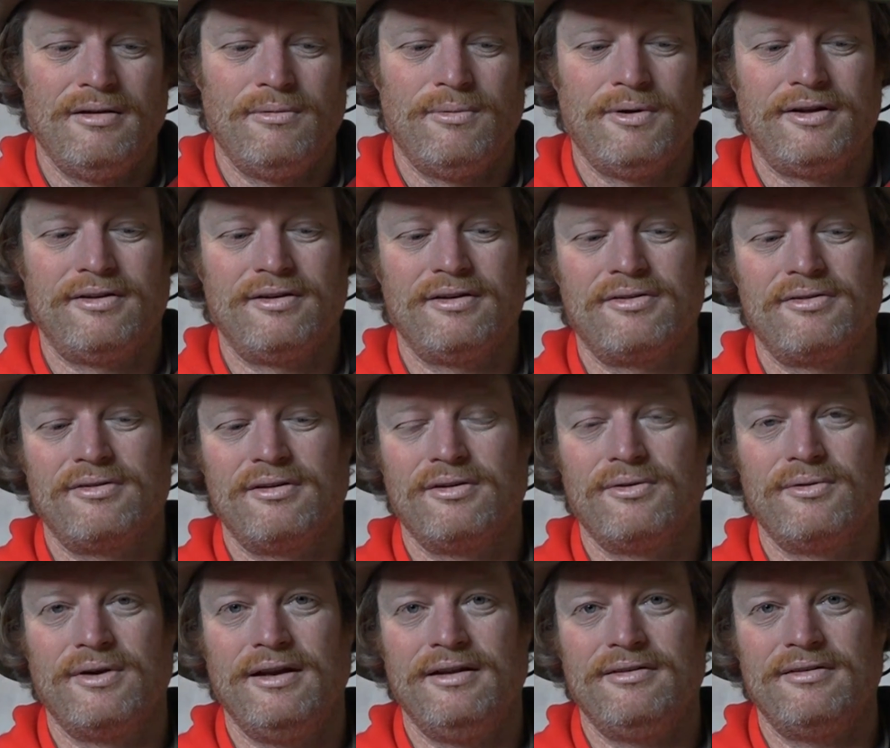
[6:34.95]
which is the
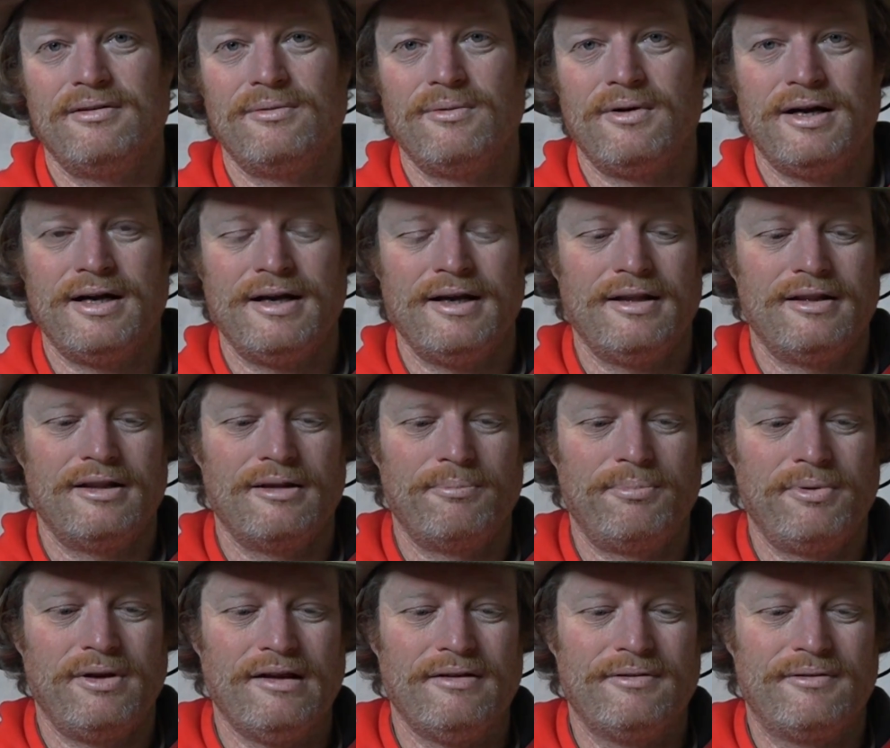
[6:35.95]
reason why the
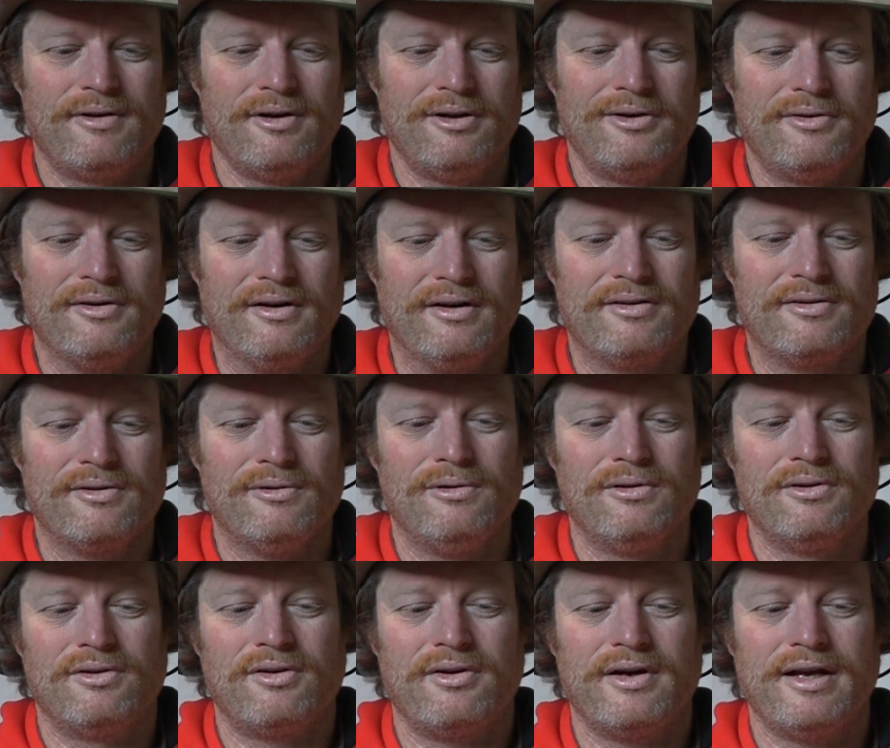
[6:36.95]
BF Goodridge
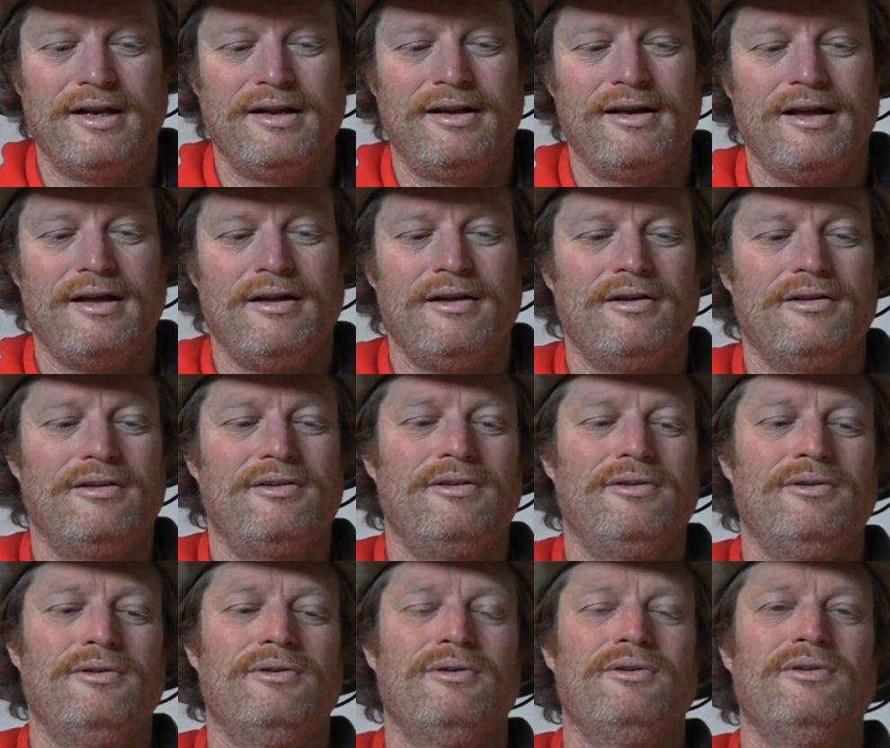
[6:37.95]
All Terrain
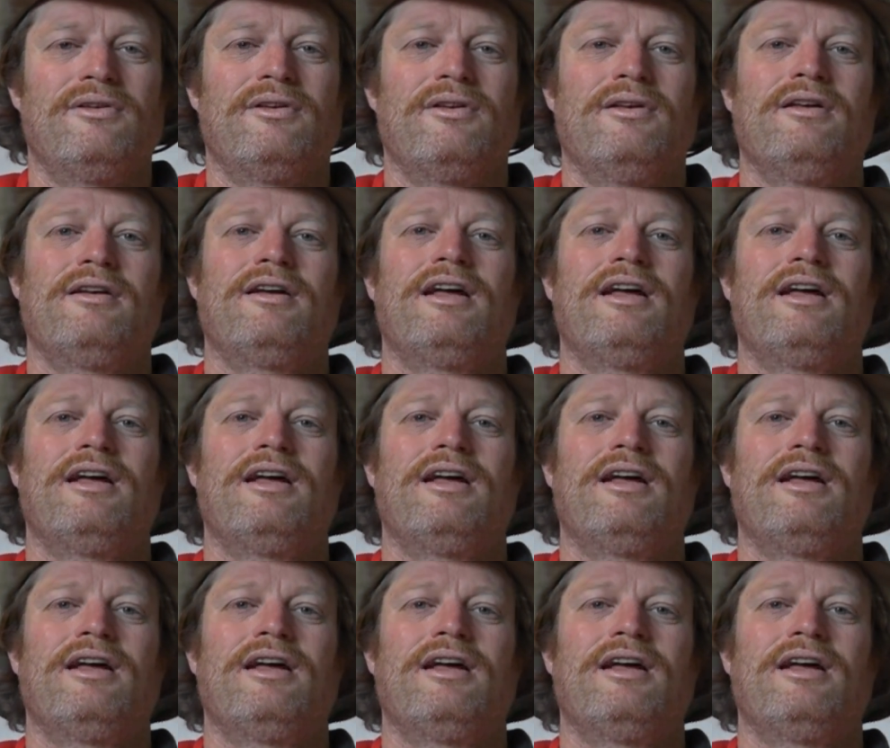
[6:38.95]
KO2s